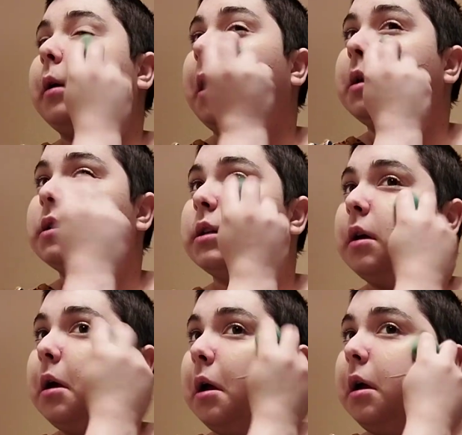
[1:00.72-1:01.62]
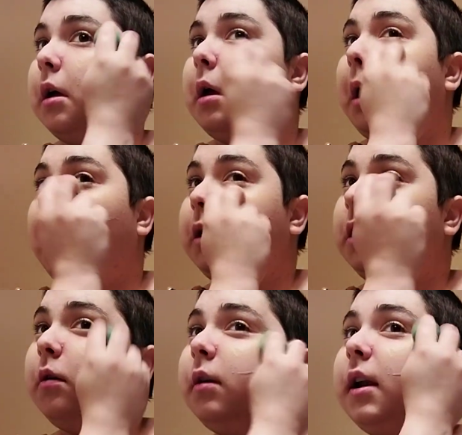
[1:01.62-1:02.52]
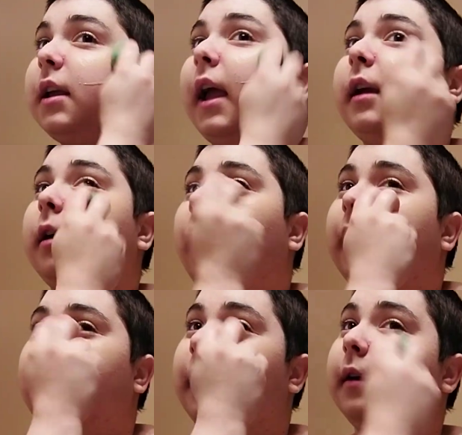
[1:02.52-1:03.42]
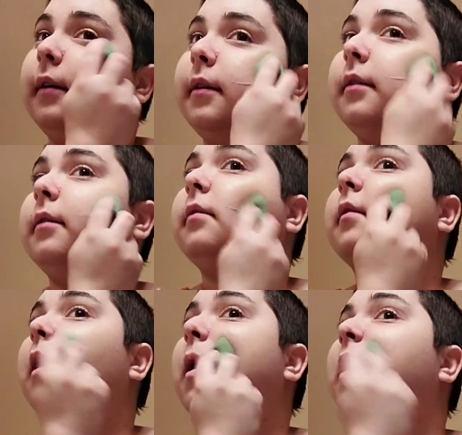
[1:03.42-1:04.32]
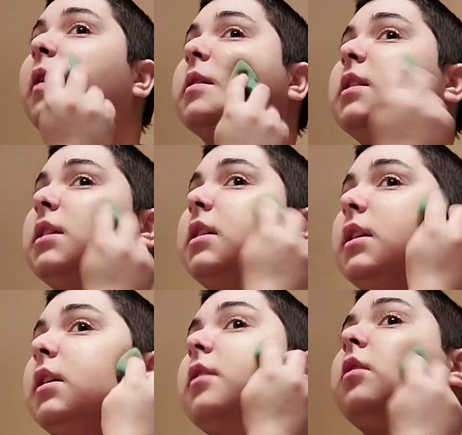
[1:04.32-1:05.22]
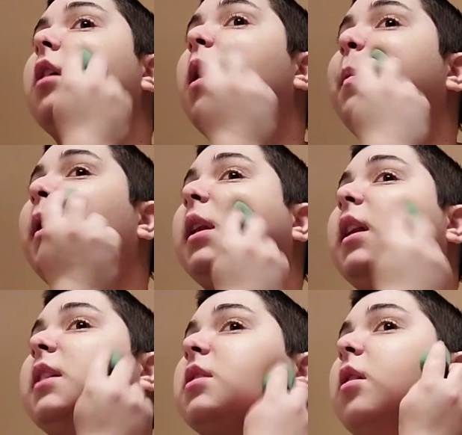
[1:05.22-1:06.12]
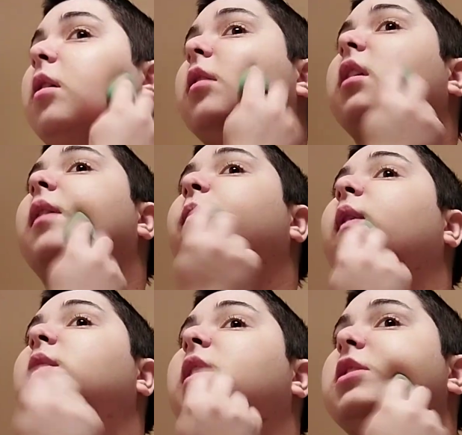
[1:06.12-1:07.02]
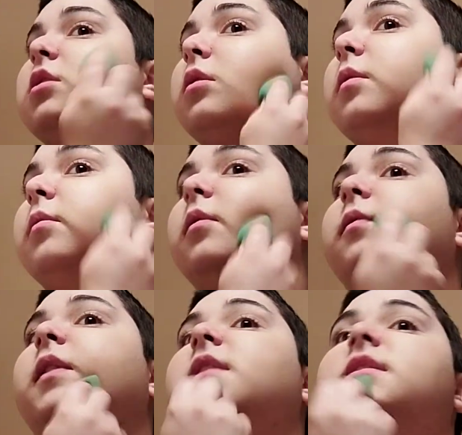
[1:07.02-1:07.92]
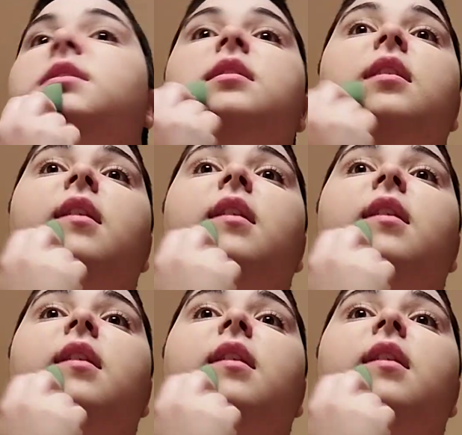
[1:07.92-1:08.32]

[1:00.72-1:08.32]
Because you don't need to take it on. Because nobody needs all that foundation all over their face.